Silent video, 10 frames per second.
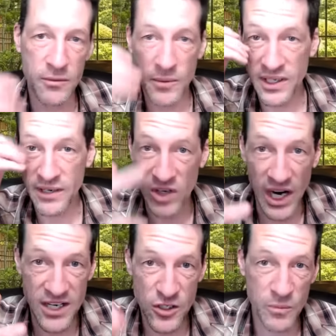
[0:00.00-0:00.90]
You're able to have your
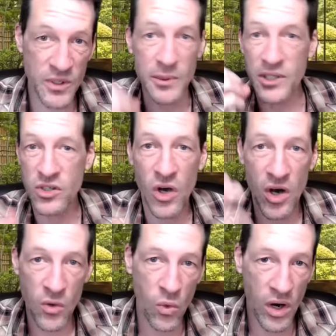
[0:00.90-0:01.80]
eyes open. You're able to
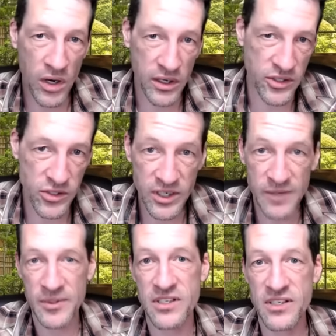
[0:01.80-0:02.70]
talk, walk, and chew
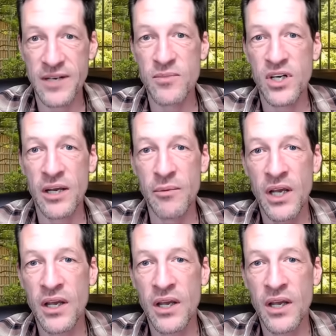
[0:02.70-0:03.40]
gum at the same time.